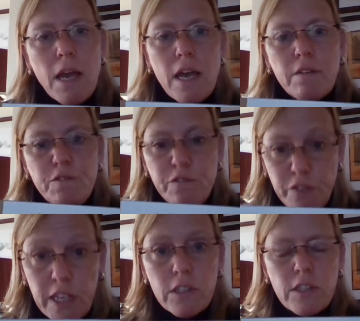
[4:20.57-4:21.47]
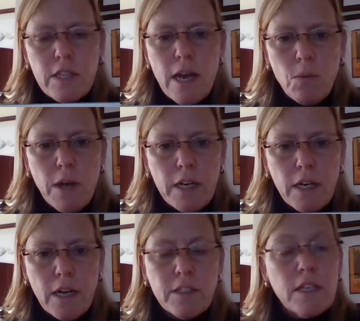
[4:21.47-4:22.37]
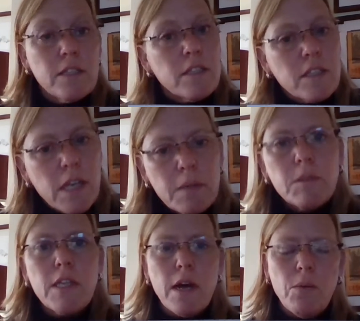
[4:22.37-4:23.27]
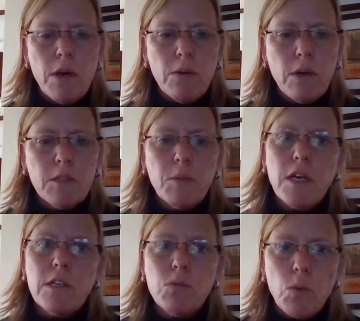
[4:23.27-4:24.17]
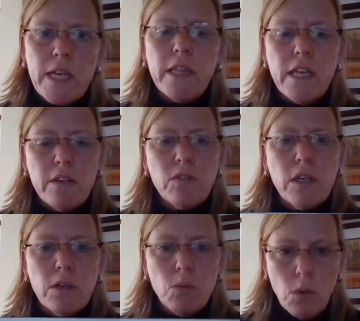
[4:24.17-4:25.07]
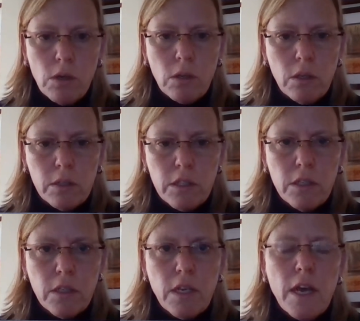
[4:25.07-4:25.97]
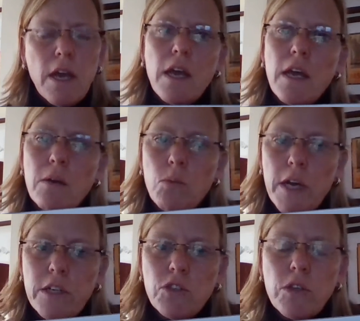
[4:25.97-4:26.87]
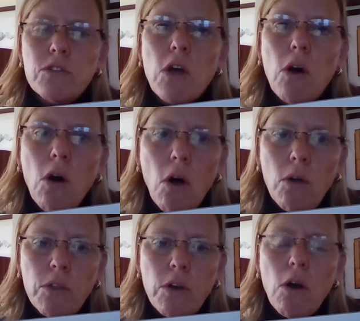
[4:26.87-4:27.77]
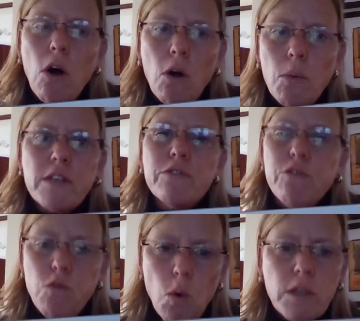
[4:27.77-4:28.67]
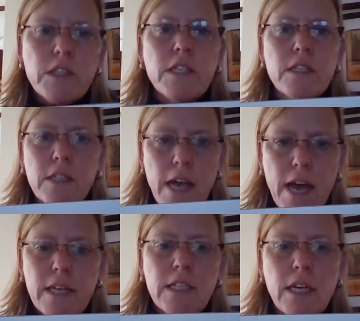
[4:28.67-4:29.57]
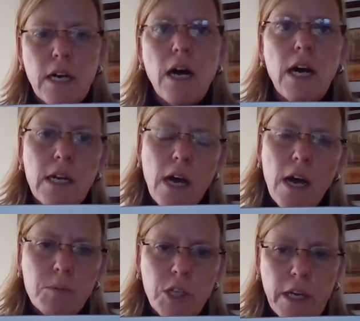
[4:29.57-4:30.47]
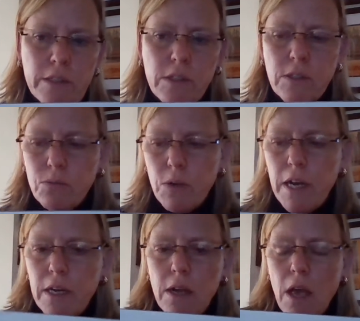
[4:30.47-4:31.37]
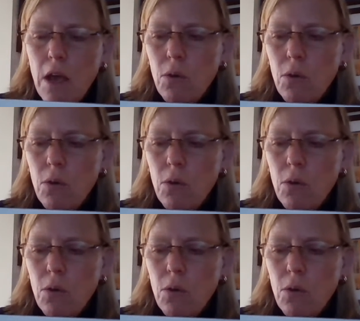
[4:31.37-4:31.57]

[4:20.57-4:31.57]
It feels that way to us. It seems that way to us because we live in a world in which there are always forces acting on objects, right?